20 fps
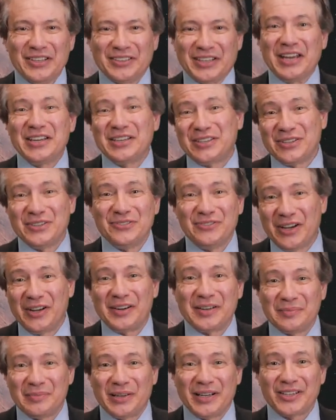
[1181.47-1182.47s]
Thank you
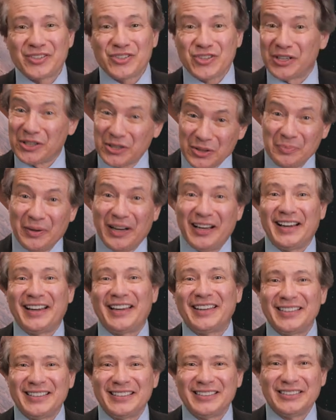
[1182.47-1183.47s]
very much and
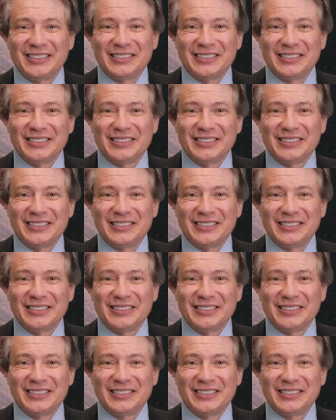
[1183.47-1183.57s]
goodbye.